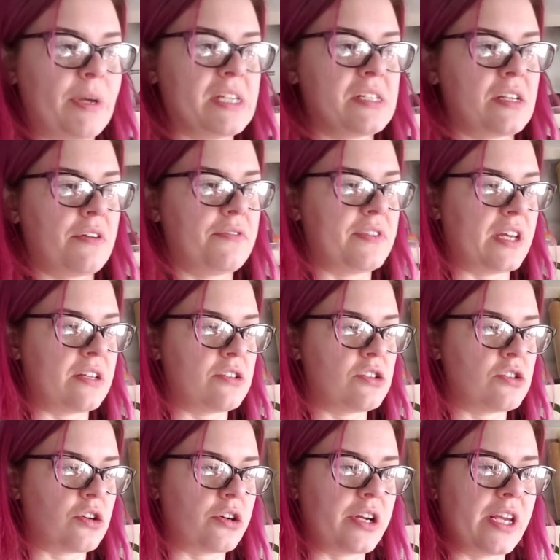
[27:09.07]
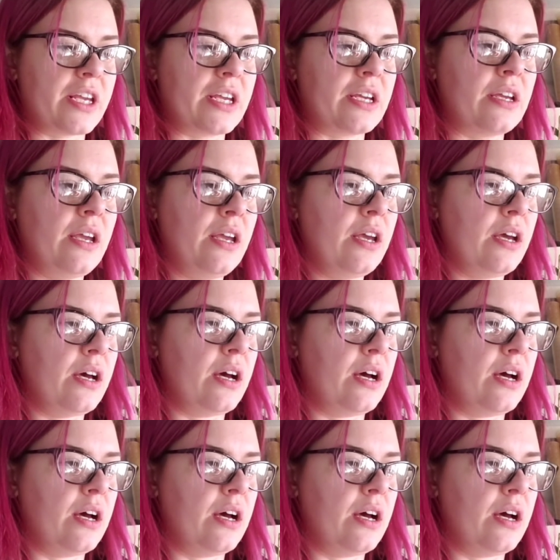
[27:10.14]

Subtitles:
all my stuff that's starting,